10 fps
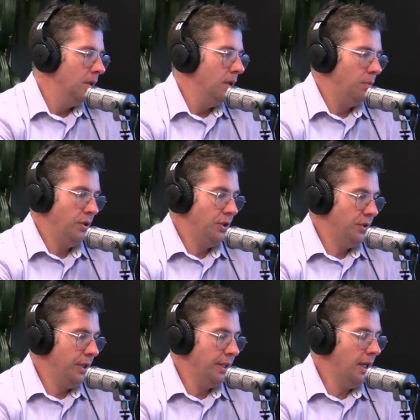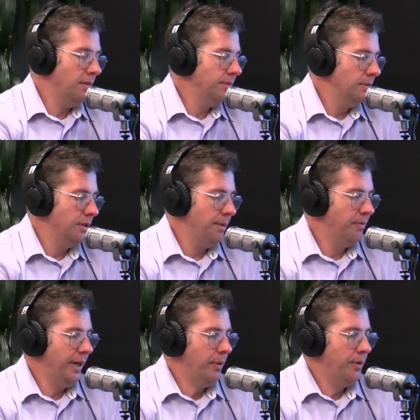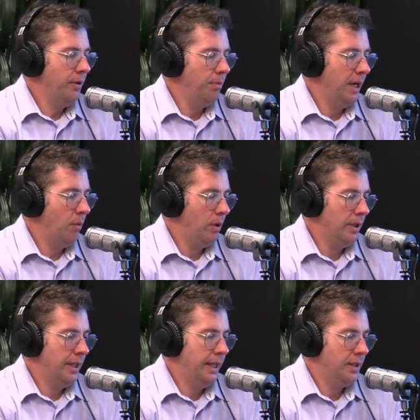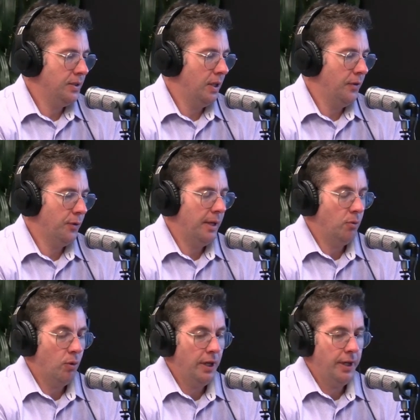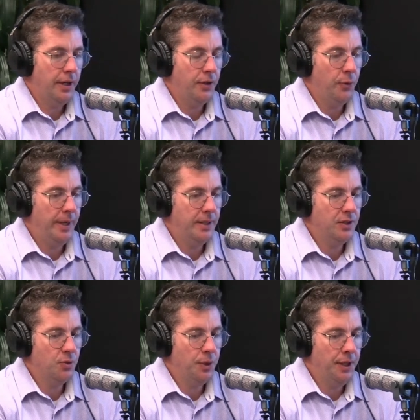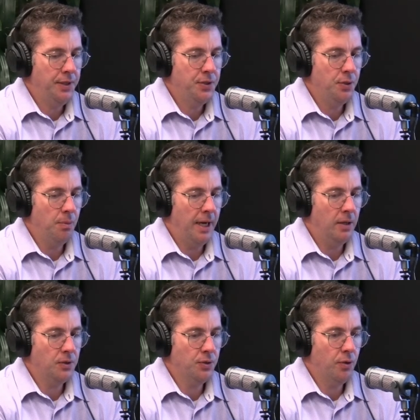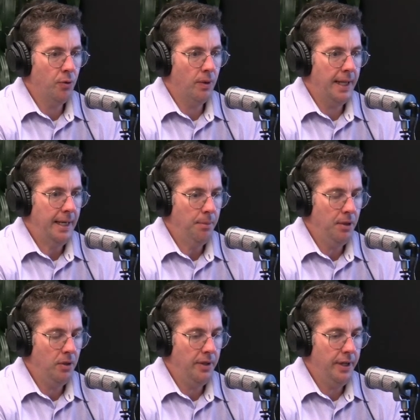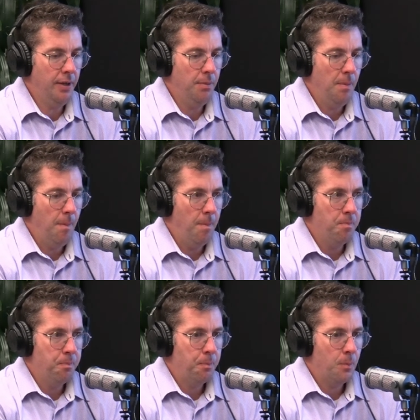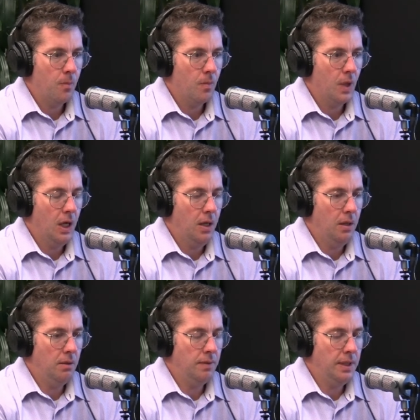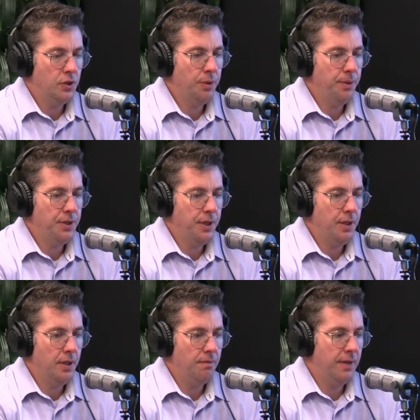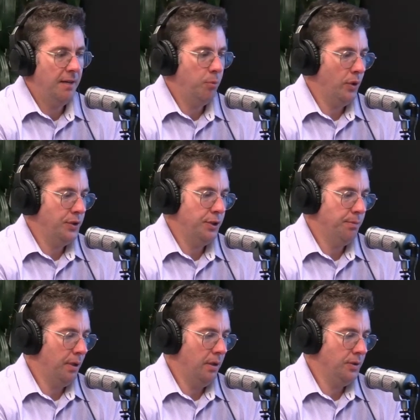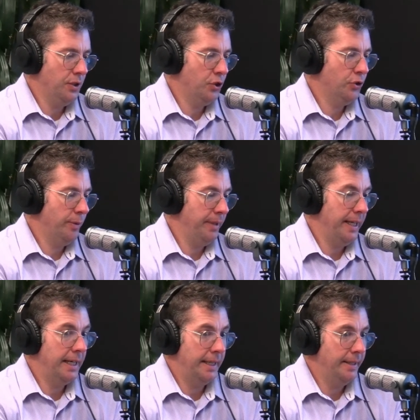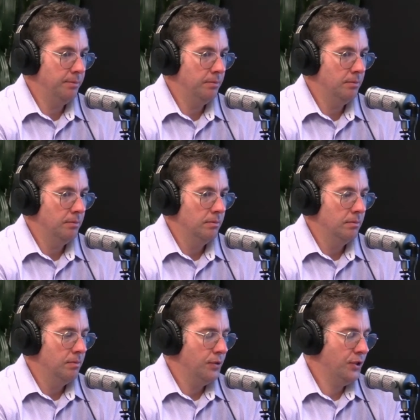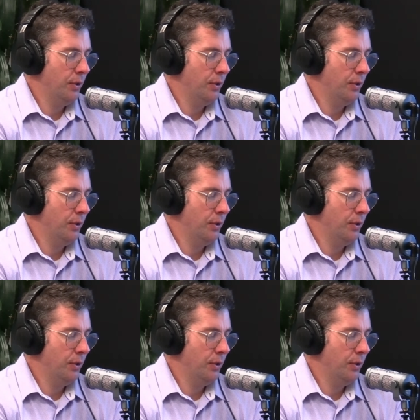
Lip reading: Which isn't enough, to be frank with you, but I want to get us on the ground running and do edits as we need to. But I also know the reliability of GPT 5.2 Pro is extremely high. So